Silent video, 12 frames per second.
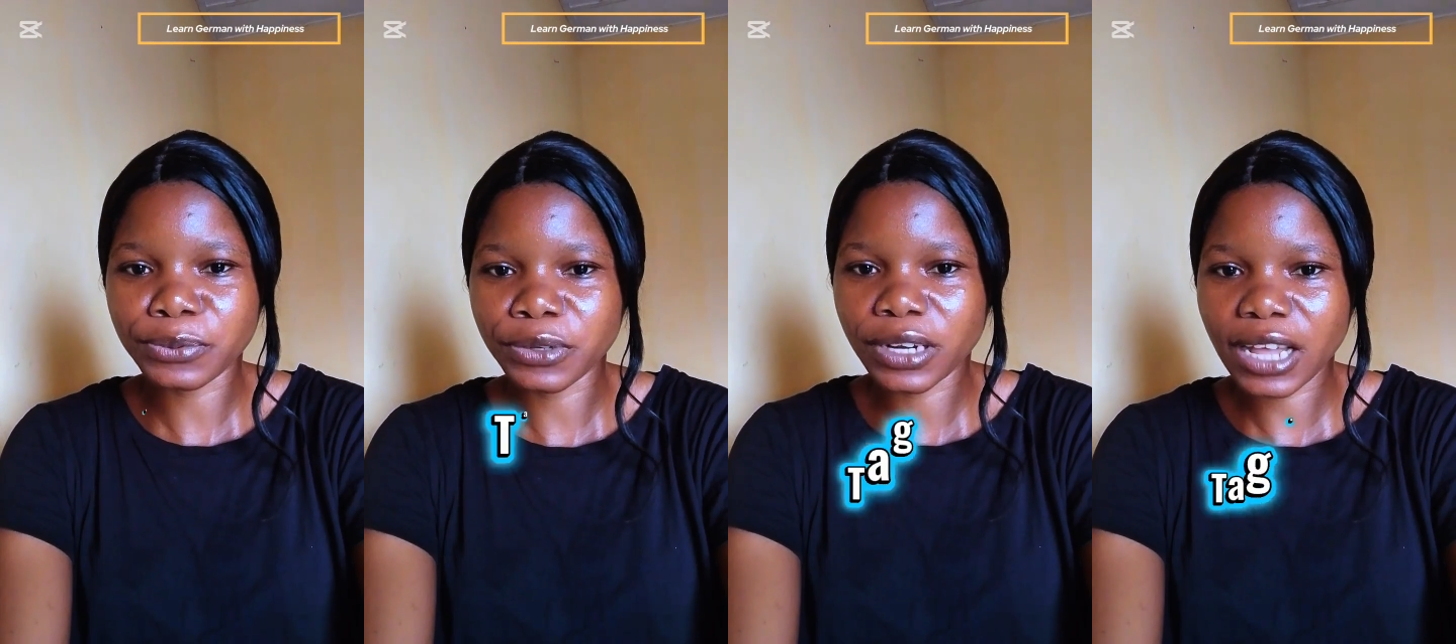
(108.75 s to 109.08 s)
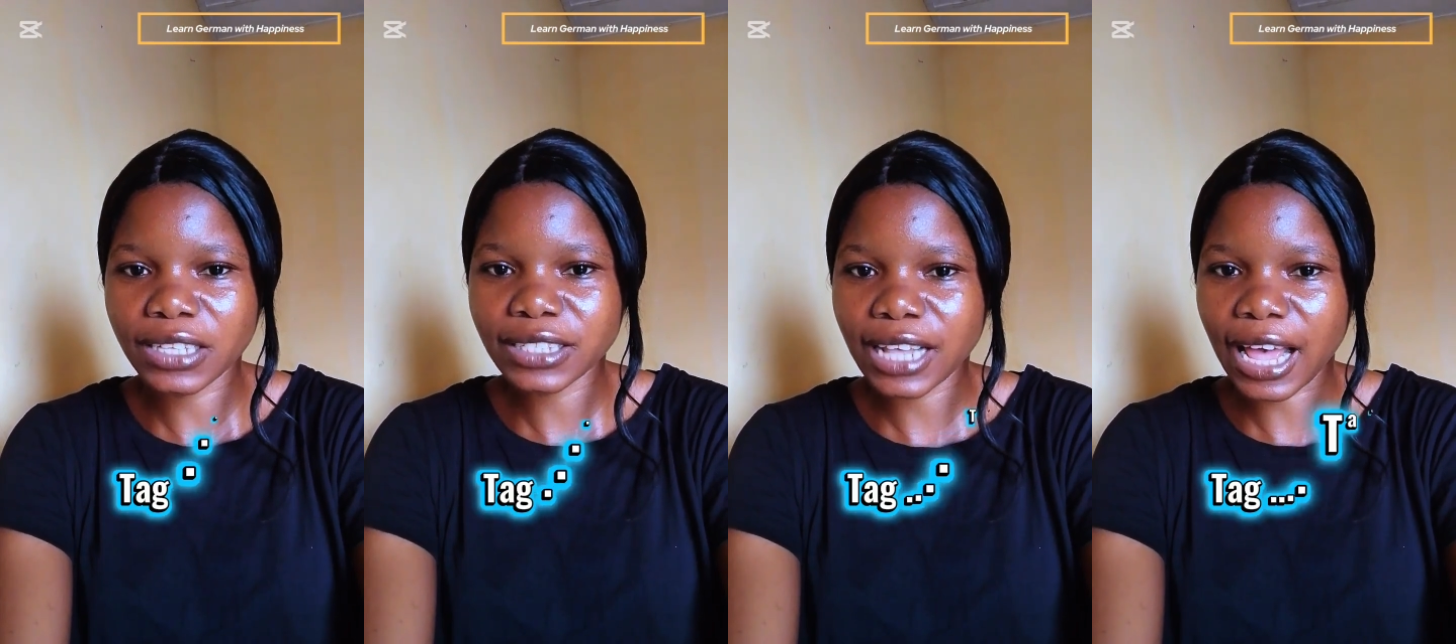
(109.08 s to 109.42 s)

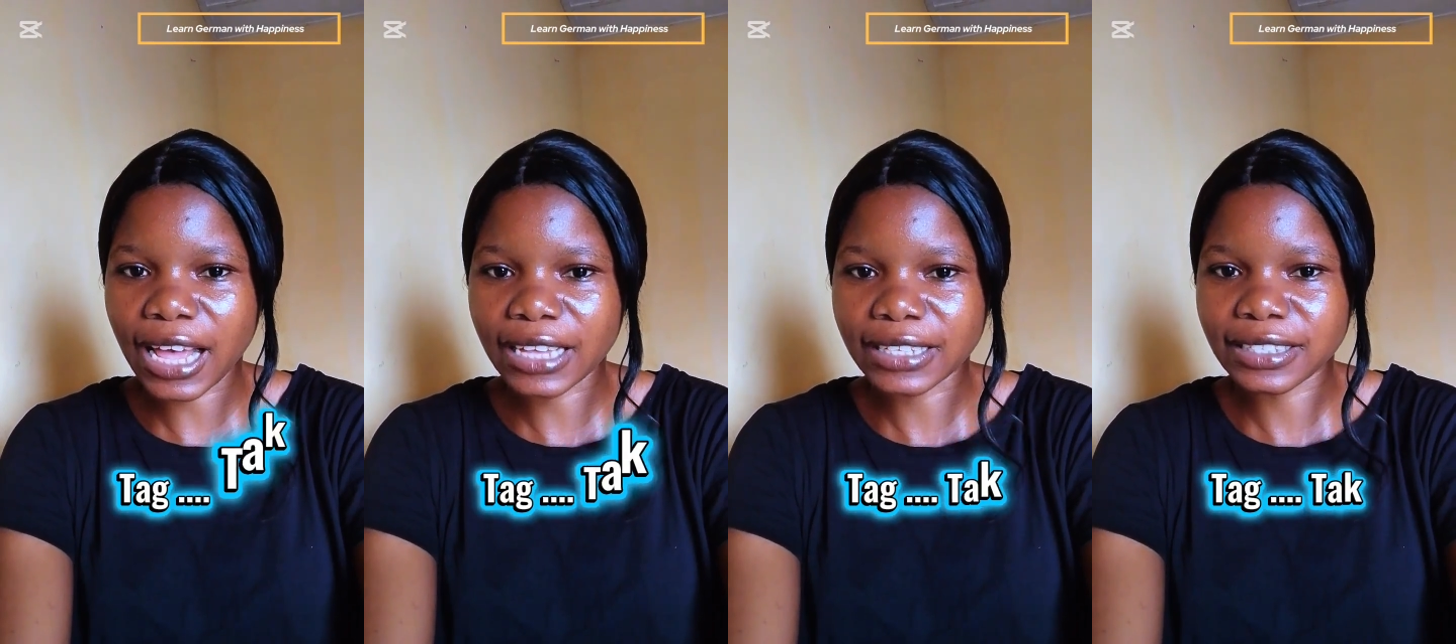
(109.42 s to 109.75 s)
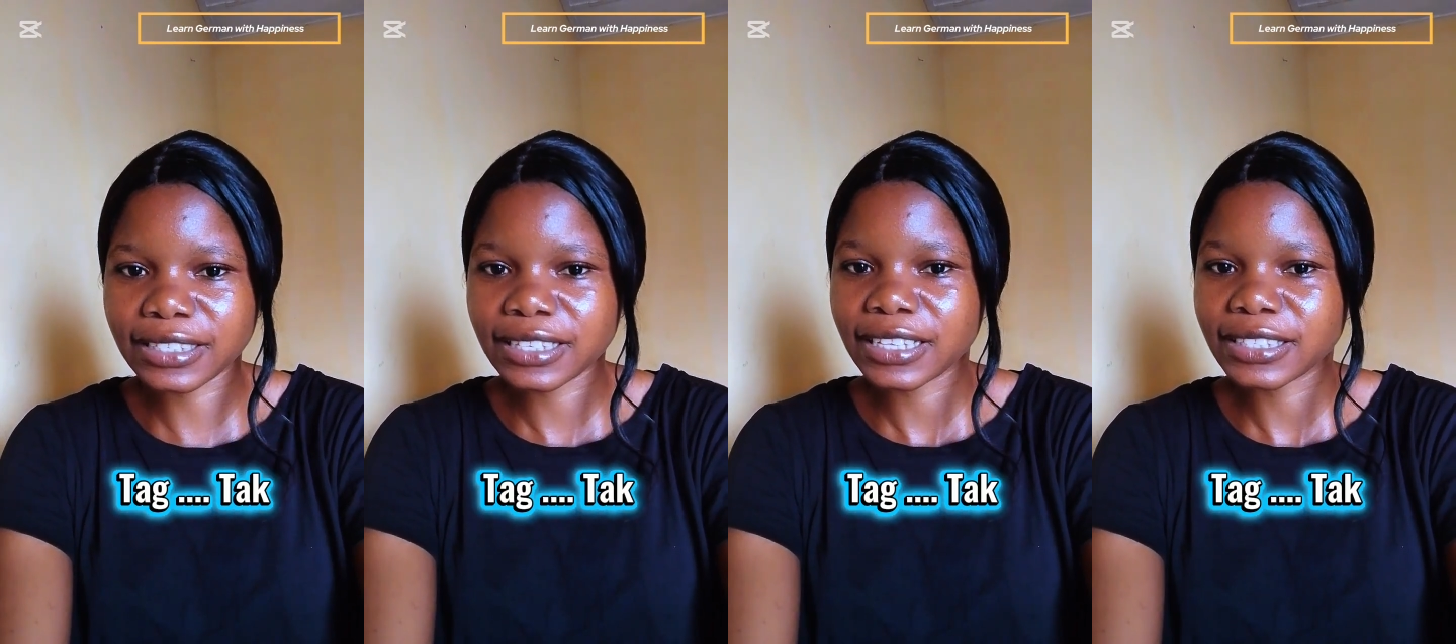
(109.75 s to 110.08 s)
pronounced
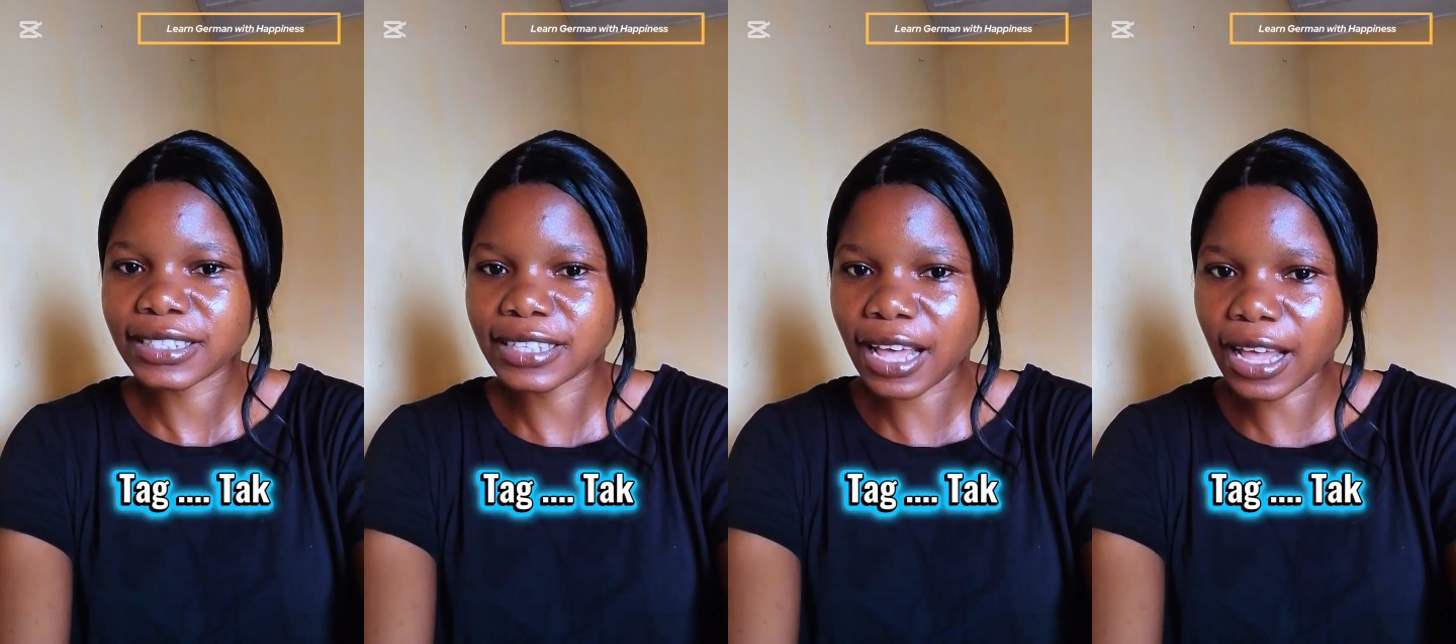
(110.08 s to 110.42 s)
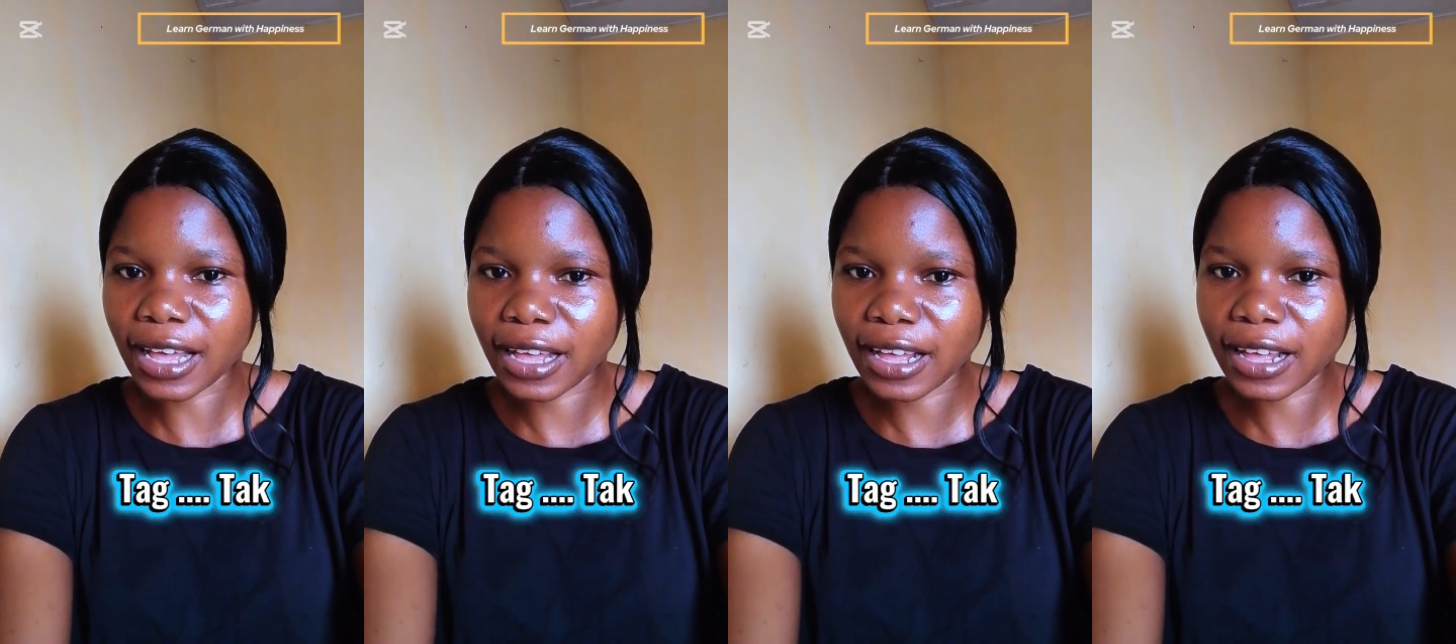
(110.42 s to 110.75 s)
as
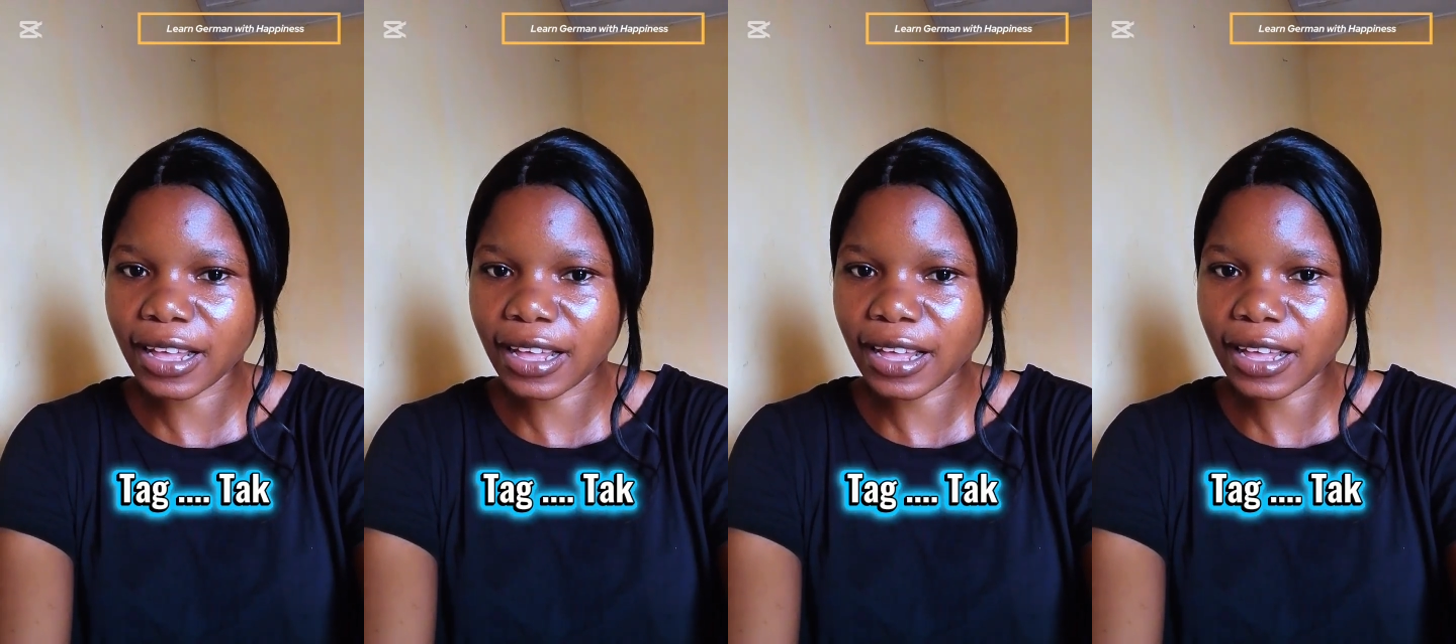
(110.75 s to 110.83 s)
Tag,